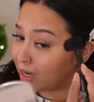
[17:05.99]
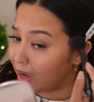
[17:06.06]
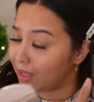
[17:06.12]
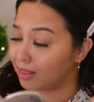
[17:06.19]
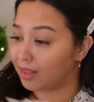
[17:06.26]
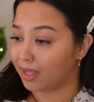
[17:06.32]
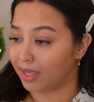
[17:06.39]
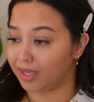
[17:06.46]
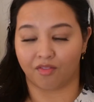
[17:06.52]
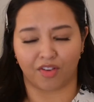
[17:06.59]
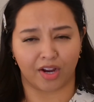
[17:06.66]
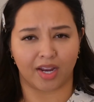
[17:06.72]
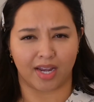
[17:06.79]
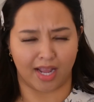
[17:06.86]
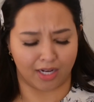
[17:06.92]
I like
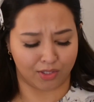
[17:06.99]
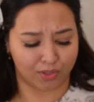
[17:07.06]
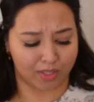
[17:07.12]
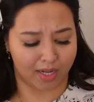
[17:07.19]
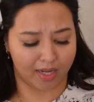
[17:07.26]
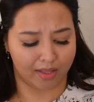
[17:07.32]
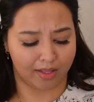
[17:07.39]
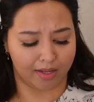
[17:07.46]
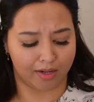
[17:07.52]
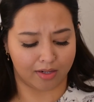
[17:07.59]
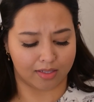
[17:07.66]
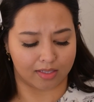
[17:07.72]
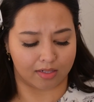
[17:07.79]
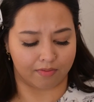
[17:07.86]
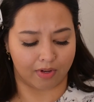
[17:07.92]
very natural
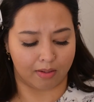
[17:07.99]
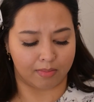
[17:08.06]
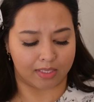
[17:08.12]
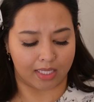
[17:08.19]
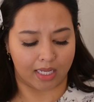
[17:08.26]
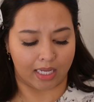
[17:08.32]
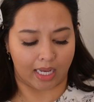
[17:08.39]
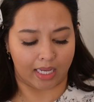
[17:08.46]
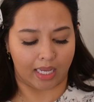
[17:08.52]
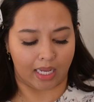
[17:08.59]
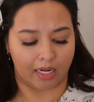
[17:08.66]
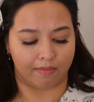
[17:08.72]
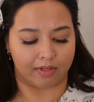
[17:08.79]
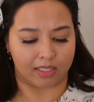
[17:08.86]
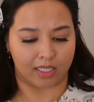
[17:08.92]
highlighters, and if I'm saying I can't
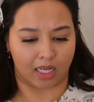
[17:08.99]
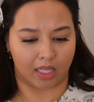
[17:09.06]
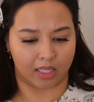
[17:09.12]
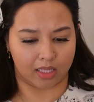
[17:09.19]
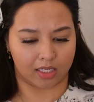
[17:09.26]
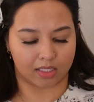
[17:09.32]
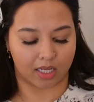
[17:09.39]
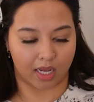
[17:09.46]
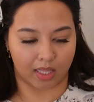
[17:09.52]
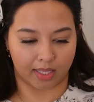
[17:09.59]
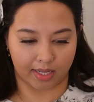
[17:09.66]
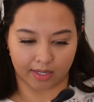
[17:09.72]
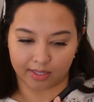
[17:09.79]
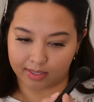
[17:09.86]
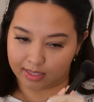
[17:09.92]
even tell that there's
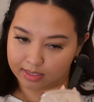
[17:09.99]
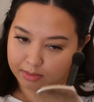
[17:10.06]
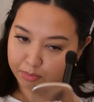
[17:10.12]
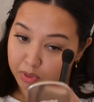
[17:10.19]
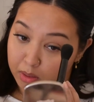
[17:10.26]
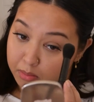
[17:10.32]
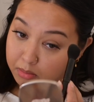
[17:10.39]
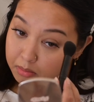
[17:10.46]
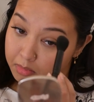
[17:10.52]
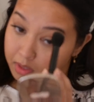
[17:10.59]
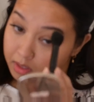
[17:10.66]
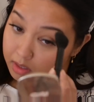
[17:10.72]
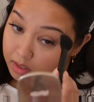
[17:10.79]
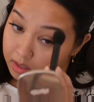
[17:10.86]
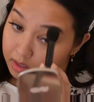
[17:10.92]
highlighter, that's a problem.
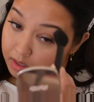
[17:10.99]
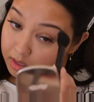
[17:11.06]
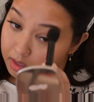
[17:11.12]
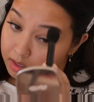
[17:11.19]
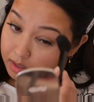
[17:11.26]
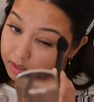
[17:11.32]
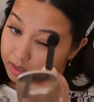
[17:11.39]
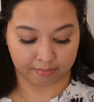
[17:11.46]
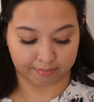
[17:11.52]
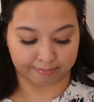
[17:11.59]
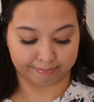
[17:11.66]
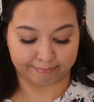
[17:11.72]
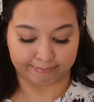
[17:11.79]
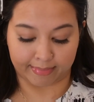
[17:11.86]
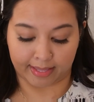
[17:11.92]

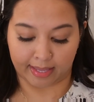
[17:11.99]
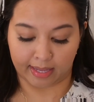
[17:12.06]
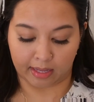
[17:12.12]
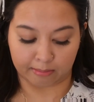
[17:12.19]
Yeah,